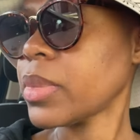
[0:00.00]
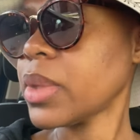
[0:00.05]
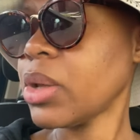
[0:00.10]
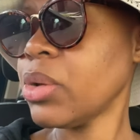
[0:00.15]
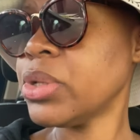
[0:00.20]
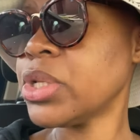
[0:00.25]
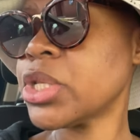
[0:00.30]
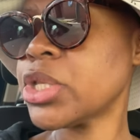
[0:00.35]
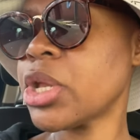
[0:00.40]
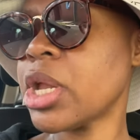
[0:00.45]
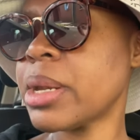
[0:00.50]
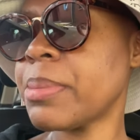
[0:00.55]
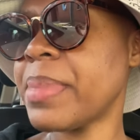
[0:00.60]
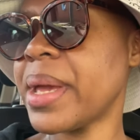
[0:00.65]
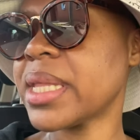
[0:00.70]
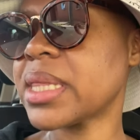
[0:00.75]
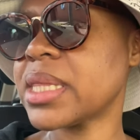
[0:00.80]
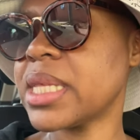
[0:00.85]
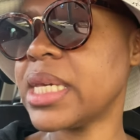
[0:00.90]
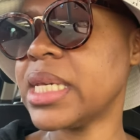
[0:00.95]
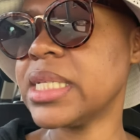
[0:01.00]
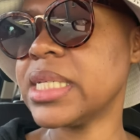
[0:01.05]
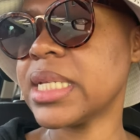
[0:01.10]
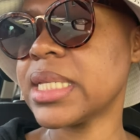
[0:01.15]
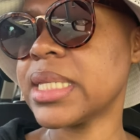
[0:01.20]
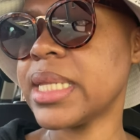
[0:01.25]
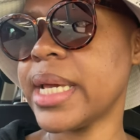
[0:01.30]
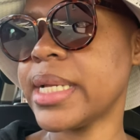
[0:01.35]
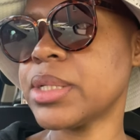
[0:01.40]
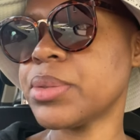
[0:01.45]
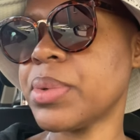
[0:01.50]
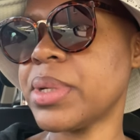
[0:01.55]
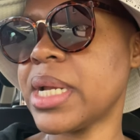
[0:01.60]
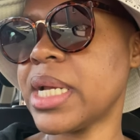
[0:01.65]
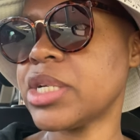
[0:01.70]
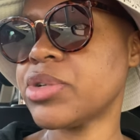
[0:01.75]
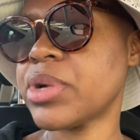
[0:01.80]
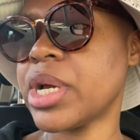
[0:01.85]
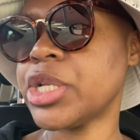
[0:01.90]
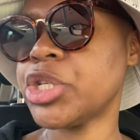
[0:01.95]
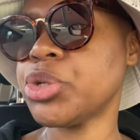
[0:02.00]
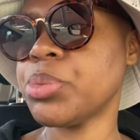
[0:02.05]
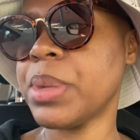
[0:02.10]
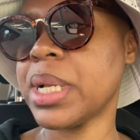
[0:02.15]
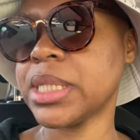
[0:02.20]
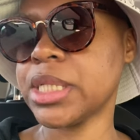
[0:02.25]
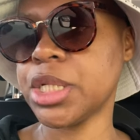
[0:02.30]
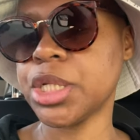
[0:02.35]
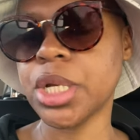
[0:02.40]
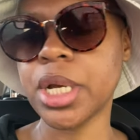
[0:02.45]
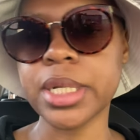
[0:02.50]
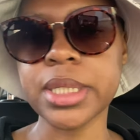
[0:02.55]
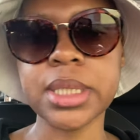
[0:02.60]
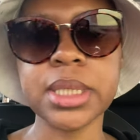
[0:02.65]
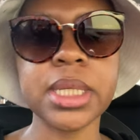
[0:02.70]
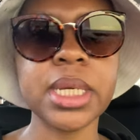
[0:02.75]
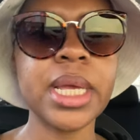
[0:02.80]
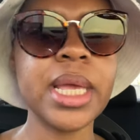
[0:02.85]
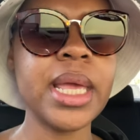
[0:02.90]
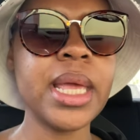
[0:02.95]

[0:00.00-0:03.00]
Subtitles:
which is not a bad thing. It's just that when I try to multitask